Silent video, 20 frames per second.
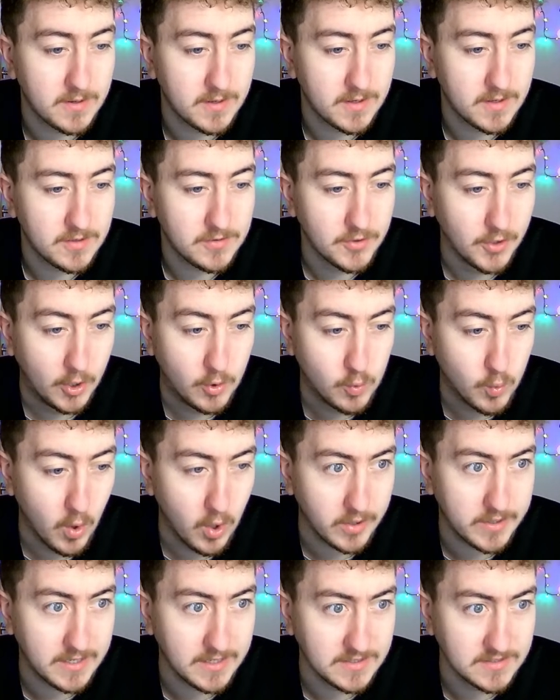No
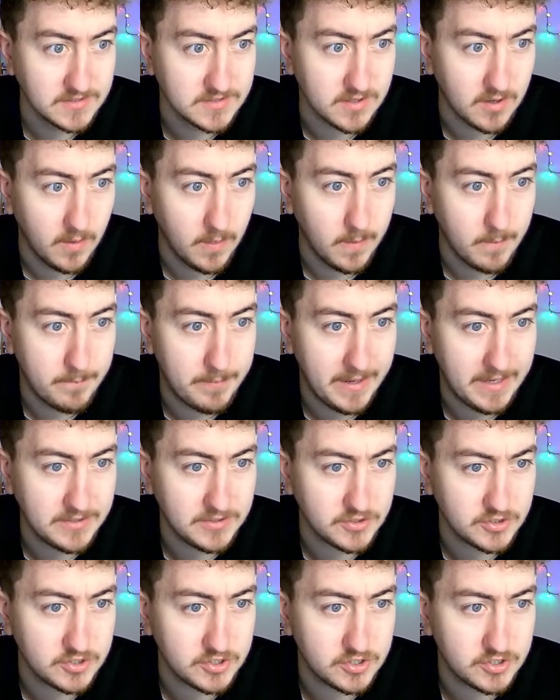Watkins on the
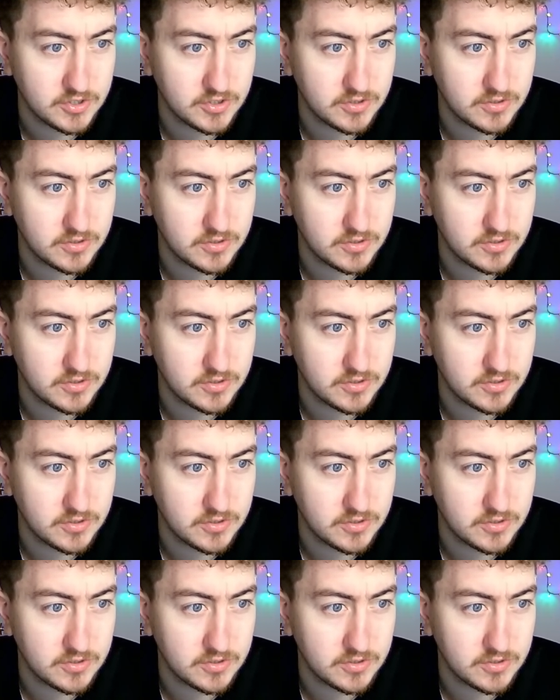bench.